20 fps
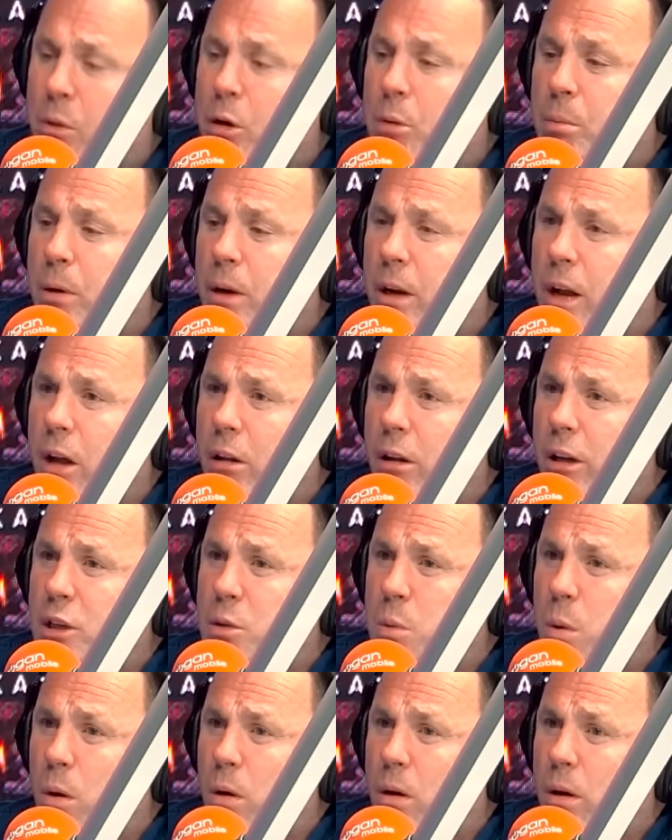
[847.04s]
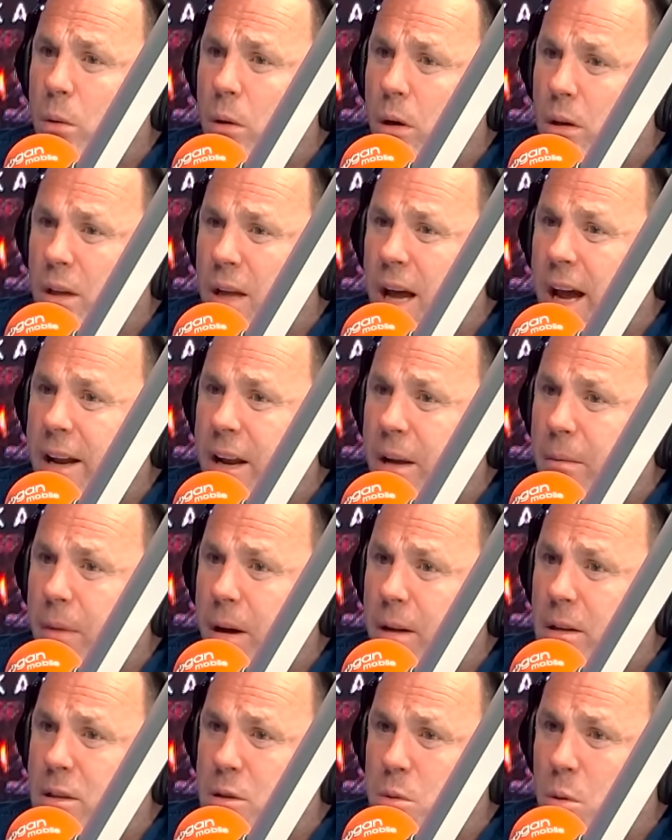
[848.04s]
That would have been only
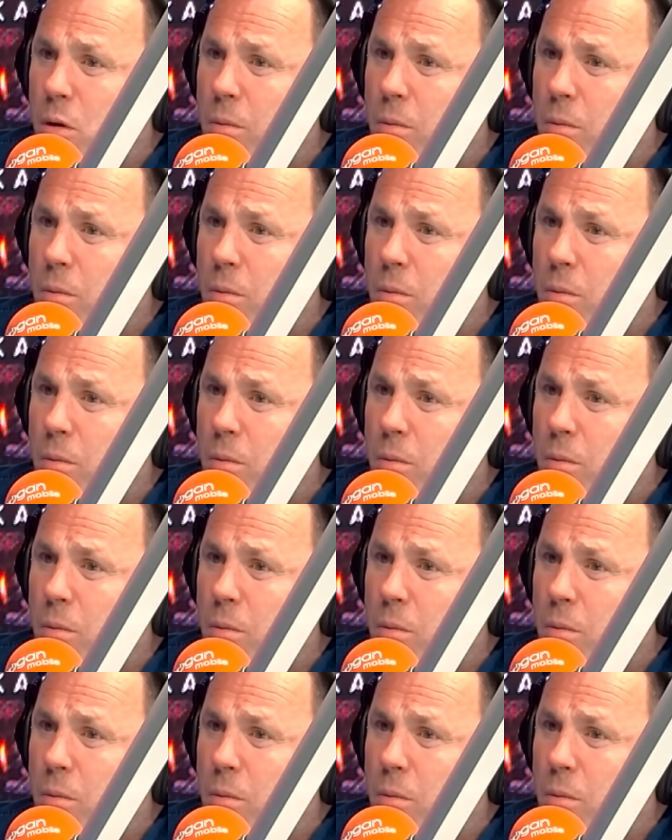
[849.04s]
18 months,